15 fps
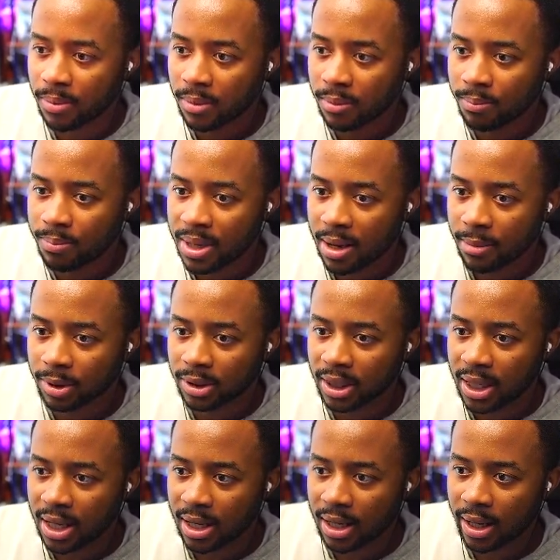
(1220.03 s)
be able to
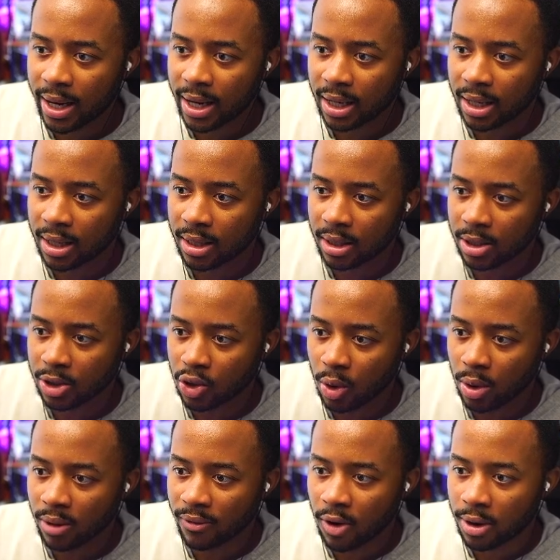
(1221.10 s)
get like control
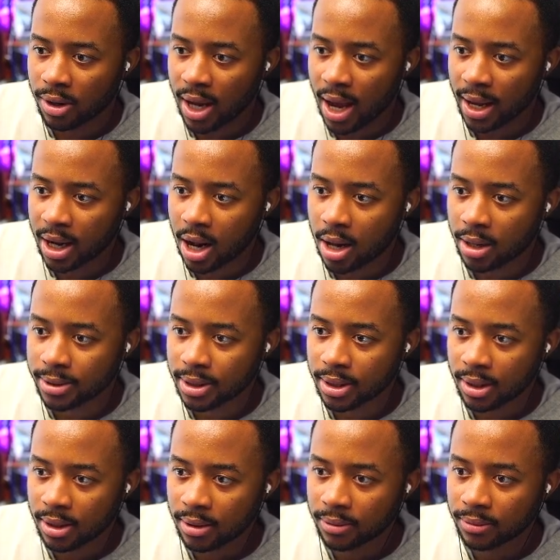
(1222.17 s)
of all the Icon versus
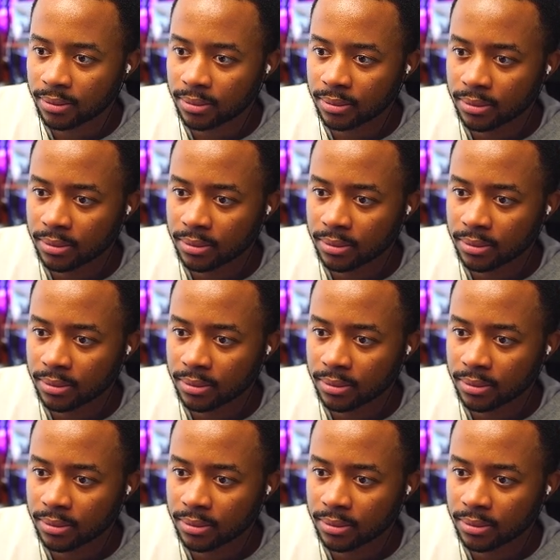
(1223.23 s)
Icon